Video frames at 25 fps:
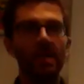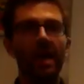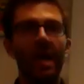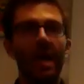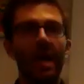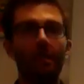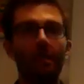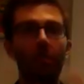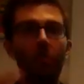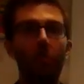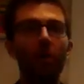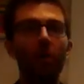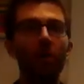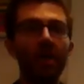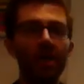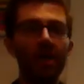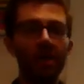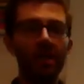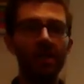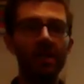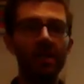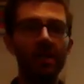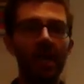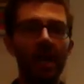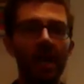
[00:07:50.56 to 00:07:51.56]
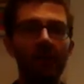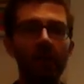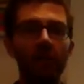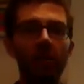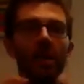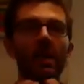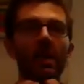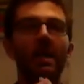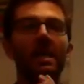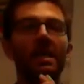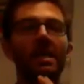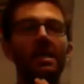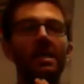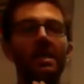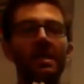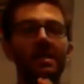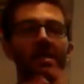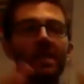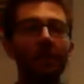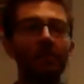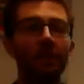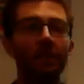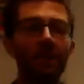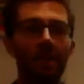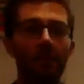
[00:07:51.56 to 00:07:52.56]
and putting it together into
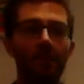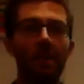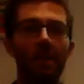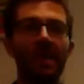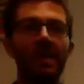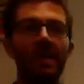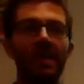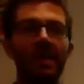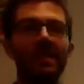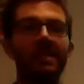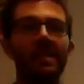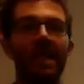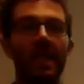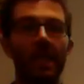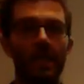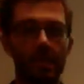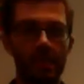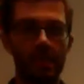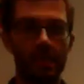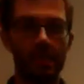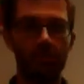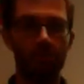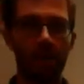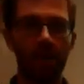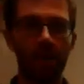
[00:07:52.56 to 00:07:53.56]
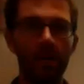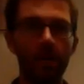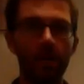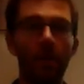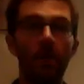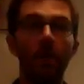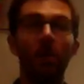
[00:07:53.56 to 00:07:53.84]
something that makes sense, right?